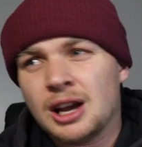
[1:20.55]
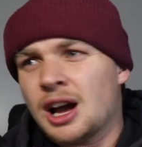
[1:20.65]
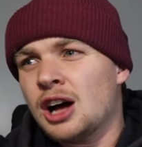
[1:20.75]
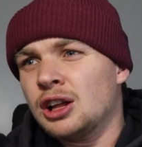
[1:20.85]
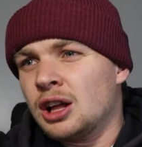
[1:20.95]

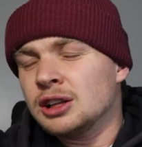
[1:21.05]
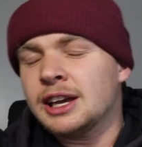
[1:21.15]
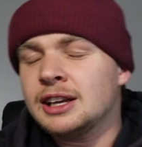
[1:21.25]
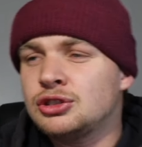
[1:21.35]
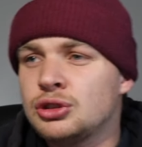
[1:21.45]

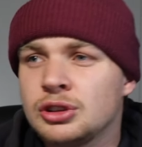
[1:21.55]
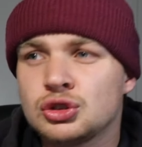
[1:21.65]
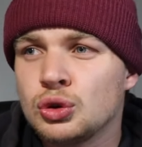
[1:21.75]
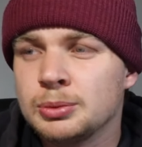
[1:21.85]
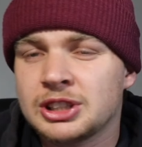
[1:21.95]
I'll get
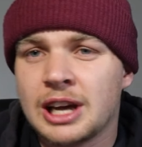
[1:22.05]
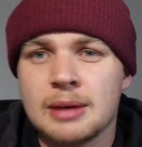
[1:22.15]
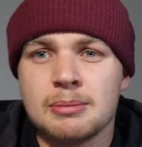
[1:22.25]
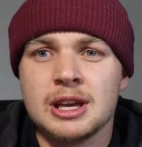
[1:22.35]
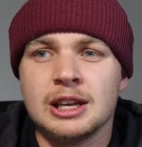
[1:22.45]
into the
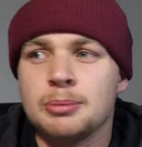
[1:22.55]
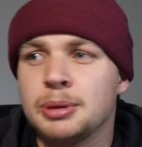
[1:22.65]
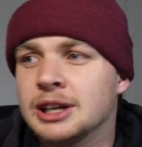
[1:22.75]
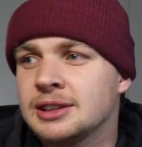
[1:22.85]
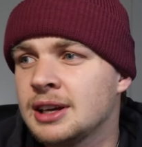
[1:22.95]
Stormers game
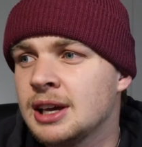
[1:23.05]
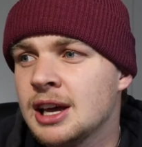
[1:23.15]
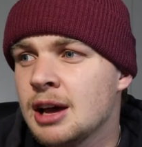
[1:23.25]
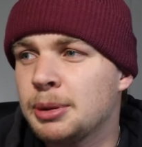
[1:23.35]
in a bit.